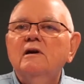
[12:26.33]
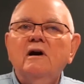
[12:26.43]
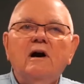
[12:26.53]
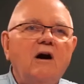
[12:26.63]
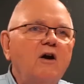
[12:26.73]

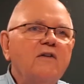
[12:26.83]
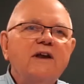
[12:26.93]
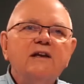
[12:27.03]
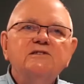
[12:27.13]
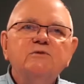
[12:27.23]
All of
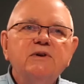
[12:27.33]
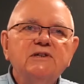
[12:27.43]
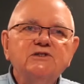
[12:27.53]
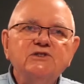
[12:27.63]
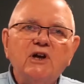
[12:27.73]
that has to be
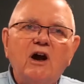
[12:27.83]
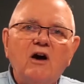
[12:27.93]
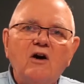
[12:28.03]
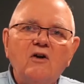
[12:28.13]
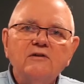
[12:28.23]

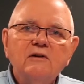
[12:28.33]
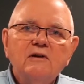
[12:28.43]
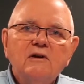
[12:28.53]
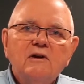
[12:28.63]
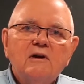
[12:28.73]
installed,
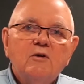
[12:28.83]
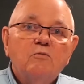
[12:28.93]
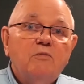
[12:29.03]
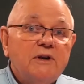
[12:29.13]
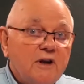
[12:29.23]

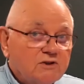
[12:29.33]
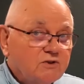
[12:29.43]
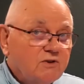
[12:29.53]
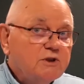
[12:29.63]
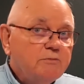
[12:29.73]
but it also
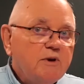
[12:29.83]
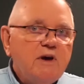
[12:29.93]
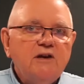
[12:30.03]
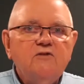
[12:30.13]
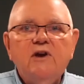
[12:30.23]
has to be
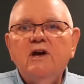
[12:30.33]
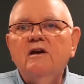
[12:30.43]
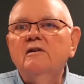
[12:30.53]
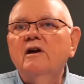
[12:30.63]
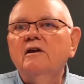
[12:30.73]

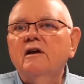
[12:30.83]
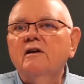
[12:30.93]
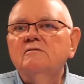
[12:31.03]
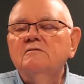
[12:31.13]
maintained, doesn't it?